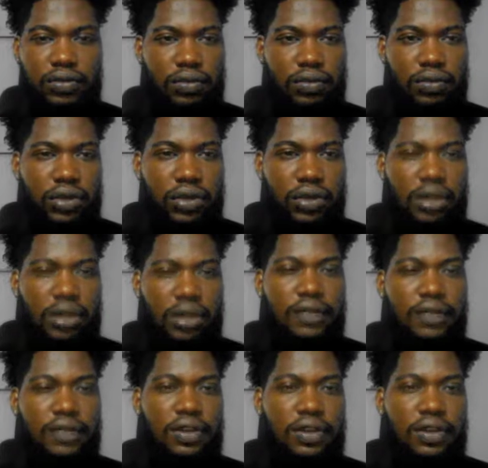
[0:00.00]
from where
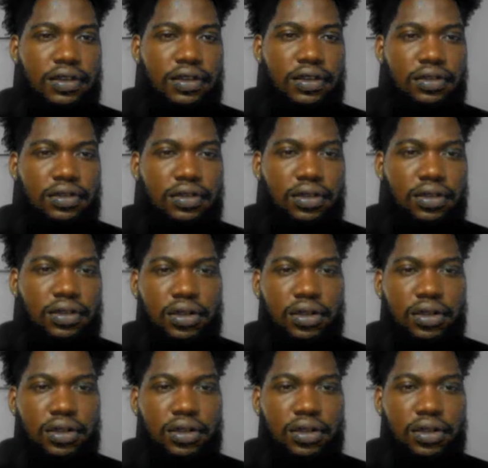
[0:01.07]
I feel it is.